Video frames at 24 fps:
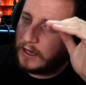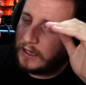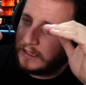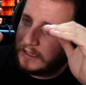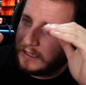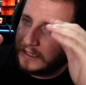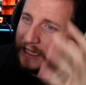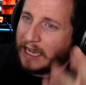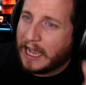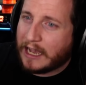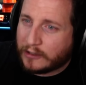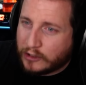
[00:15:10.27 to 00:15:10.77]

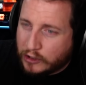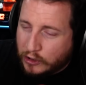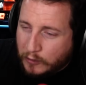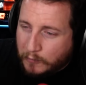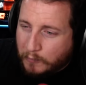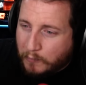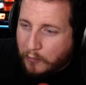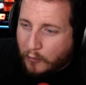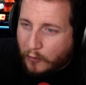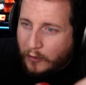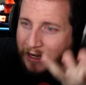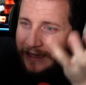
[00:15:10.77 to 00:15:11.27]
You got to
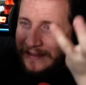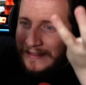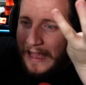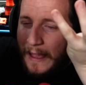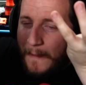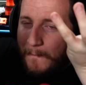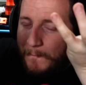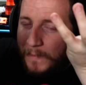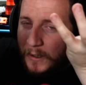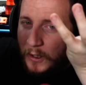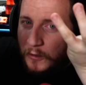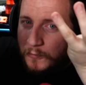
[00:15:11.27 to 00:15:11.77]
bring
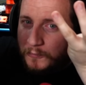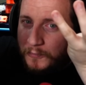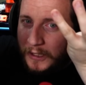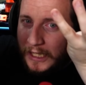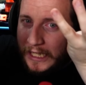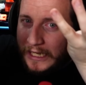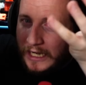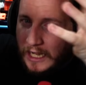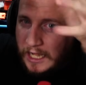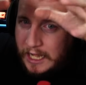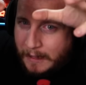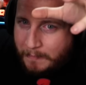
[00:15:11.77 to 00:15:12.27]
that build
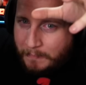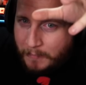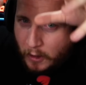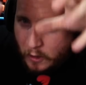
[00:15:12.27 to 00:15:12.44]
plate up